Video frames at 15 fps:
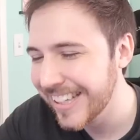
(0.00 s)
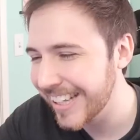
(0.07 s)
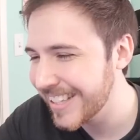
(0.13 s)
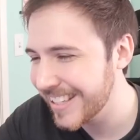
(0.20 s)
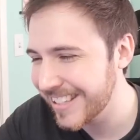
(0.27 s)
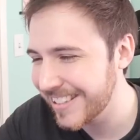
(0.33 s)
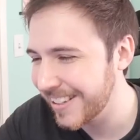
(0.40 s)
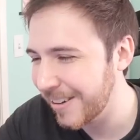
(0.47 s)

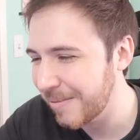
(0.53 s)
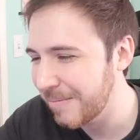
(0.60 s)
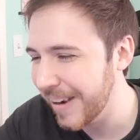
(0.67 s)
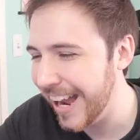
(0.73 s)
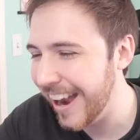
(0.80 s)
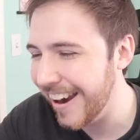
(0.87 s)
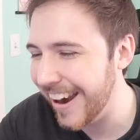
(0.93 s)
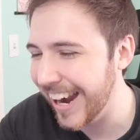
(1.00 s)
That's so
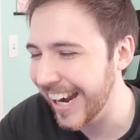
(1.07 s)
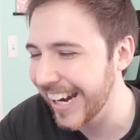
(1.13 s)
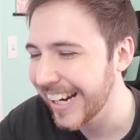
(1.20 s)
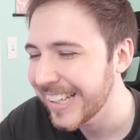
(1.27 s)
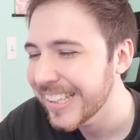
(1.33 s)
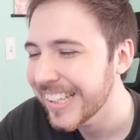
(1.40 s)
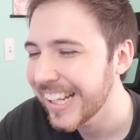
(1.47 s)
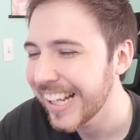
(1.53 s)
bad.
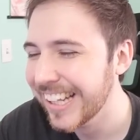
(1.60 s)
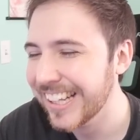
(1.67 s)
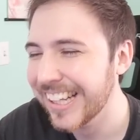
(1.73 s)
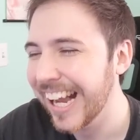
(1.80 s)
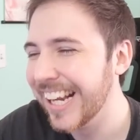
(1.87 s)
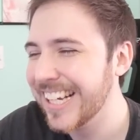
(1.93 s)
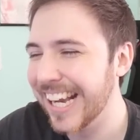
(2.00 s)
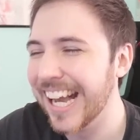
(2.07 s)
Alright.
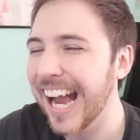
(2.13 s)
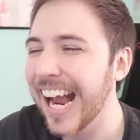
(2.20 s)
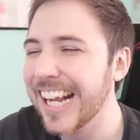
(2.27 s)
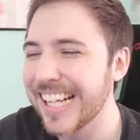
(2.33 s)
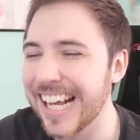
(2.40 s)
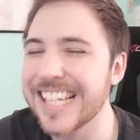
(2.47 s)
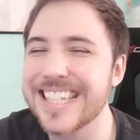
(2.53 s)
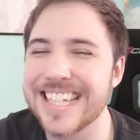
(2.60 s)

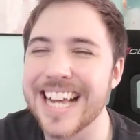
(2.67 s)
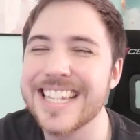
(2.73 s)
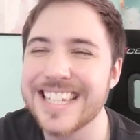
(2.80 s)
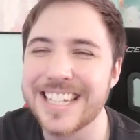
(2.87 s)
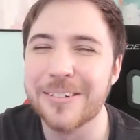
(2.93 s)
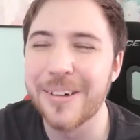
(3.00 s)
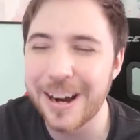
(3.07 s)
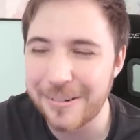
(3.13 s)
I guess
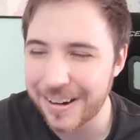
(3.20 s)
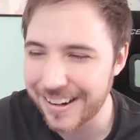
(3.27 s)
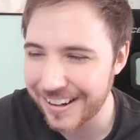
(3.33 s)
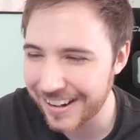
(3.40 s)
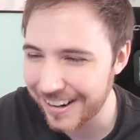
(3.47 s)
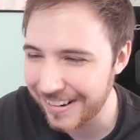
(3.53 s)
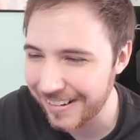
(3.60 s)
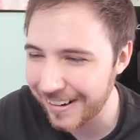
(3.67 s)
that's the way we're
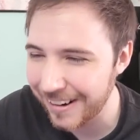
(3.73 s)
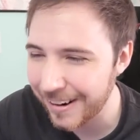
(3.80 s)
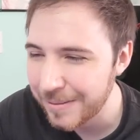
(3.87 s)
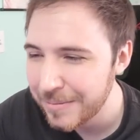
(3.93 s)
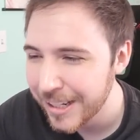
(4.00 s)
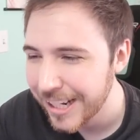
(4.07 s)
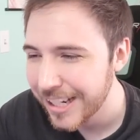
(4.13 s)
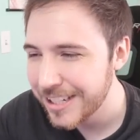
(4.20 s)
gonna roll.